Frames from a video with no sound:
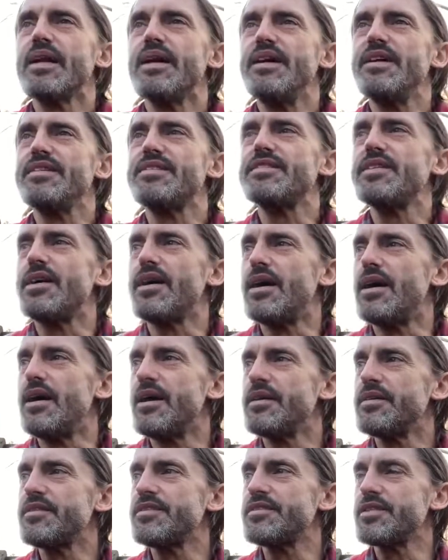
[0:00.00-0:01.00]
it's
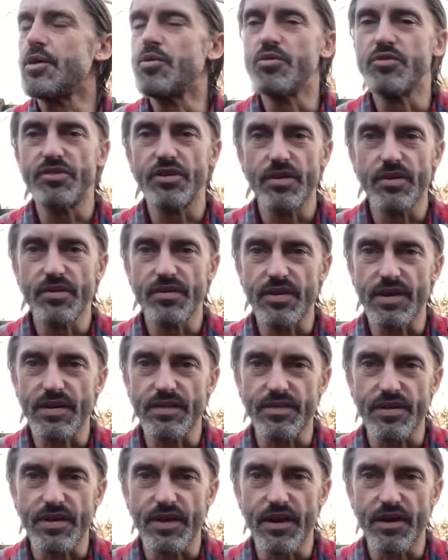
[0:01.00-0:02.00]
our sole
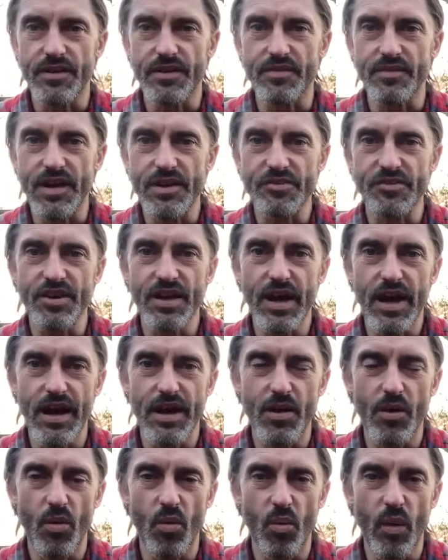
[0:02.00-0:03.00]
duty to kind of
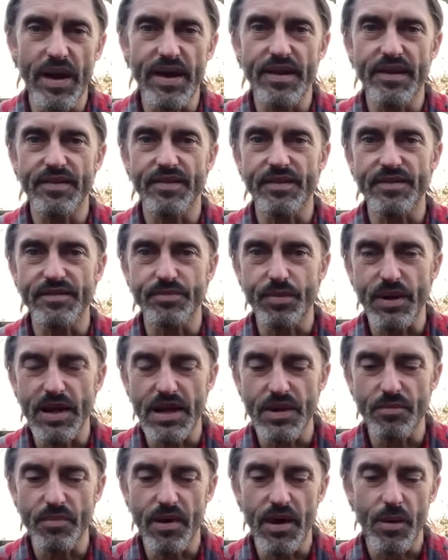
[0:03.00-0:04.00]
educate or wake these
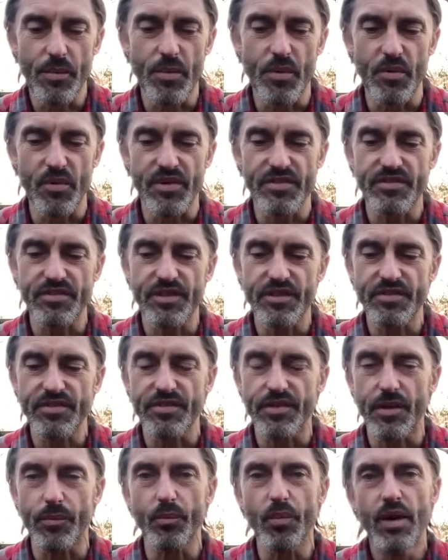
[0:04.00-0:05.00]
people up or
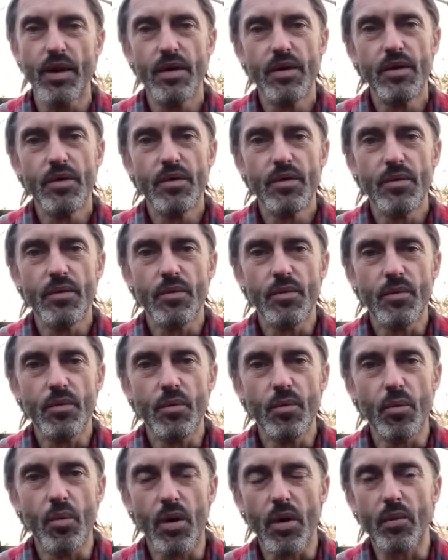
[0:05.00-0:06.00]
assist them.
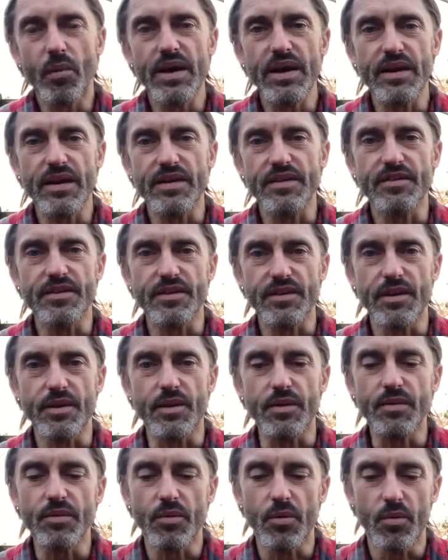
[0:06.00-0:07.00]
What we need to
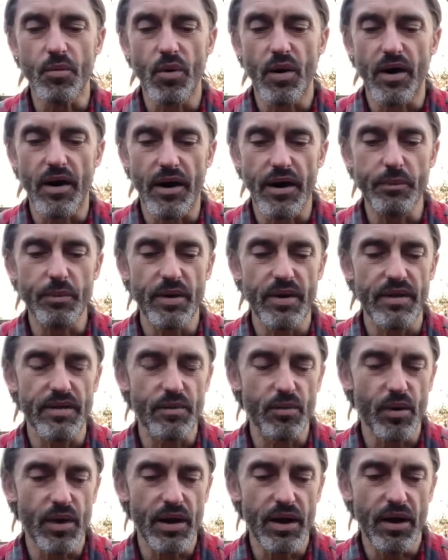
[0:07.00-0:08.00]
do, or what I put,
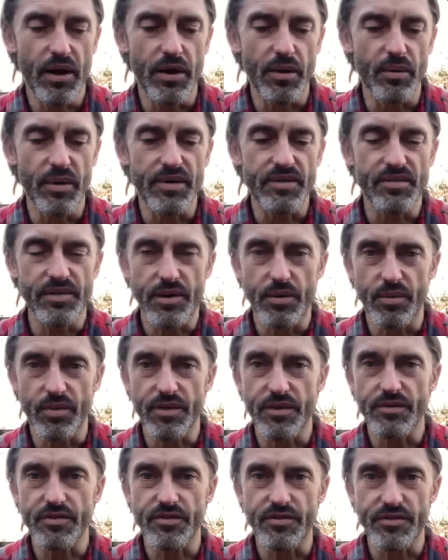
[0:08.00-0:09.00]
the way I always deal
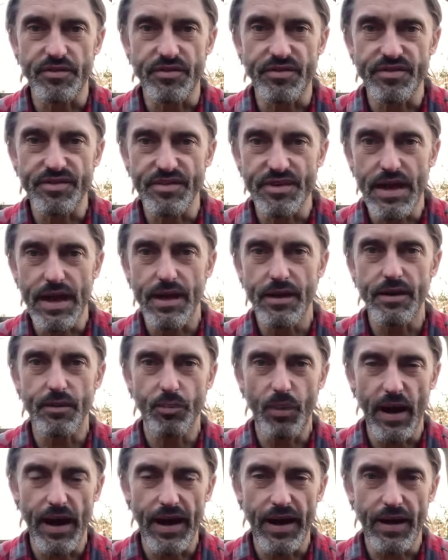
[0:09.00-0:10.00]
with this is just
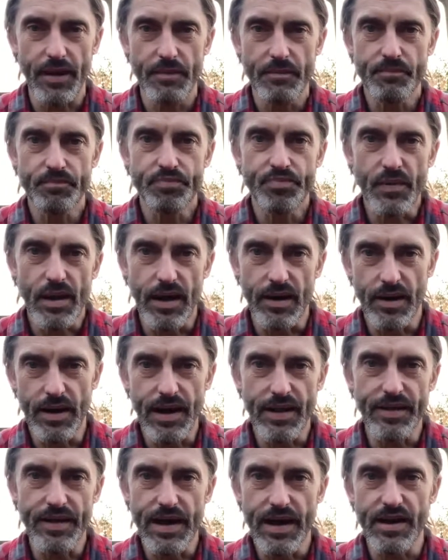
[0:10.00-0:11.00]
stand back and
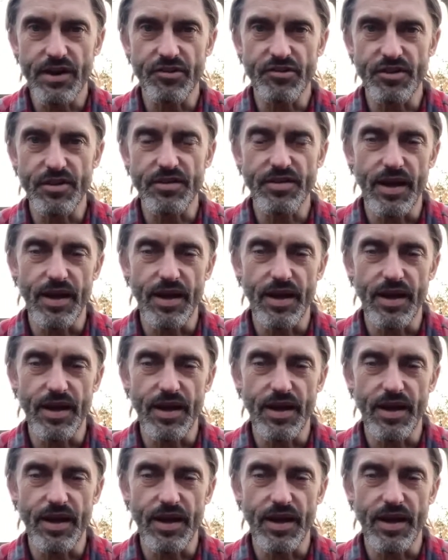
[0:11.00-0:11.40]
let the energy